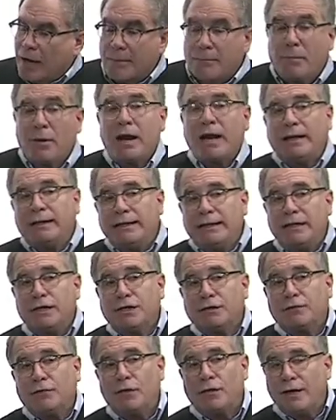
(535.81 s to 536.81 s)
But at
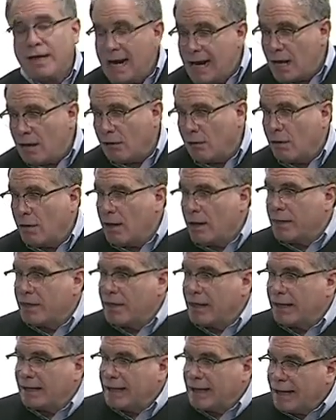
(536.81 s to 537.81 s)
least for now,
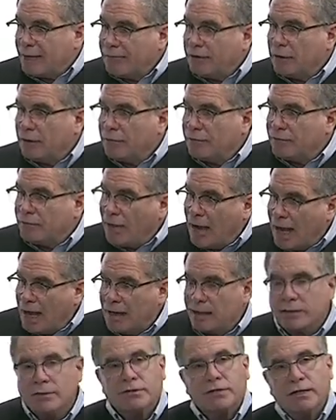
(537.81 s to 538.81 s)
the level of
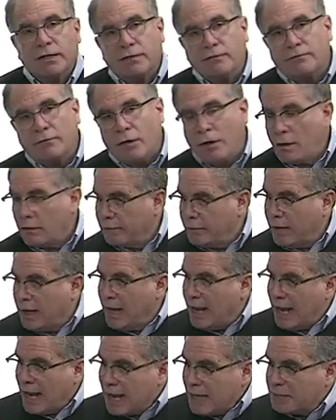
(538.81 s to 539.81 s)
violence involved
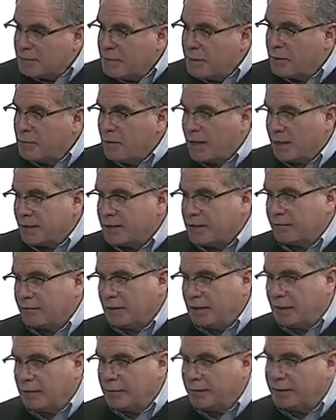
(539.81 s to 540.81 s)
has been
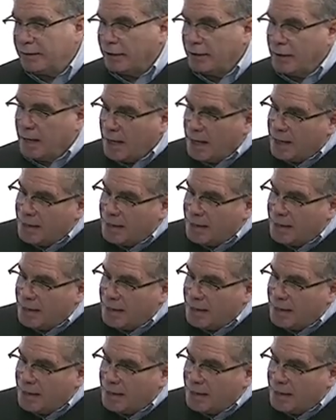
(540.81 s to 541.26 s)
relatively limited.